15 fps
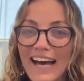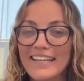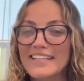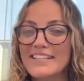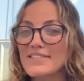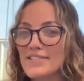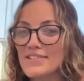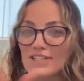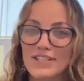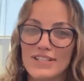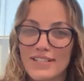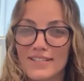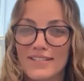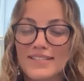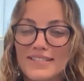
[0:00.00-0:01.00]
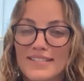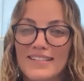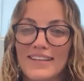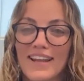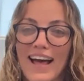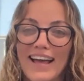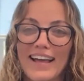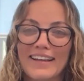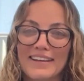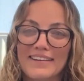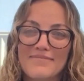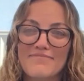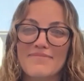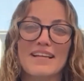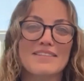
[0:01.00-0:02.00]
is just like,
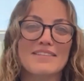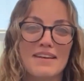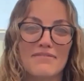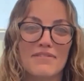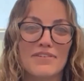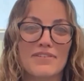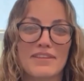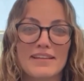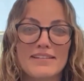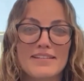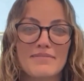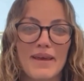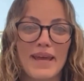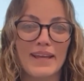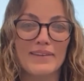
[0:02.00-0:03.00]
that's everything to me.